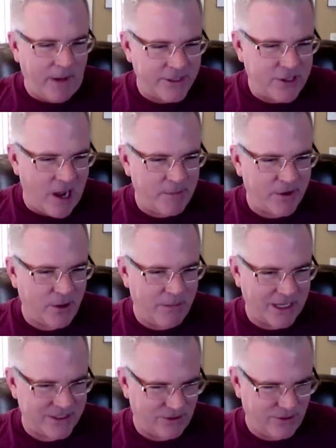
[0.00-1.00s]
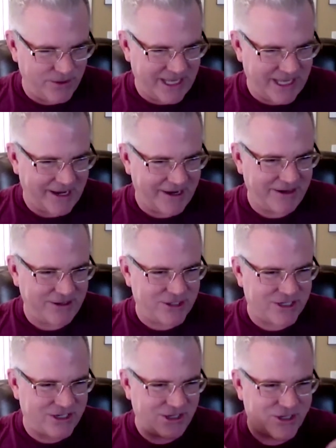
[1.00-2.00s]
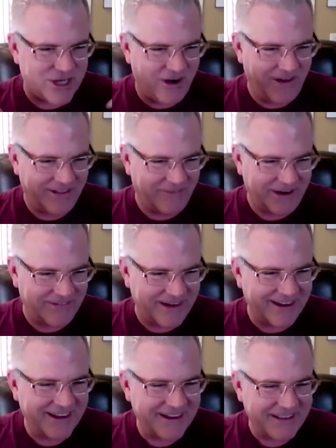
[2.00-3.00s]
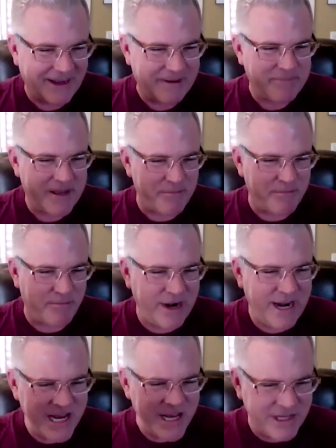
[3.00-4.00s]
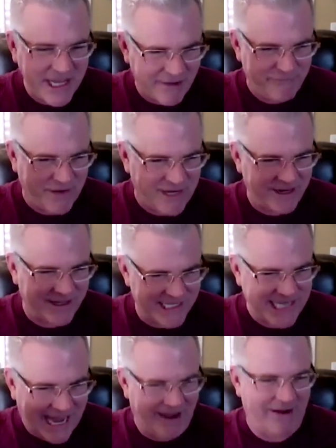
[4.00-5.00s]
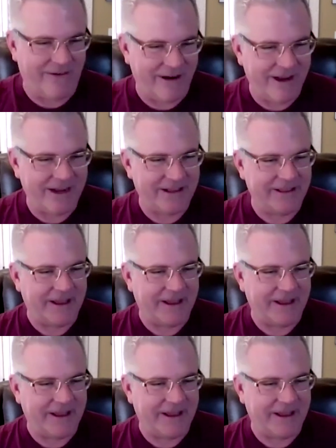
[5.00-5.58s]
abdominal muscles like sh- showing, or like, brain, you need to figure this out, right?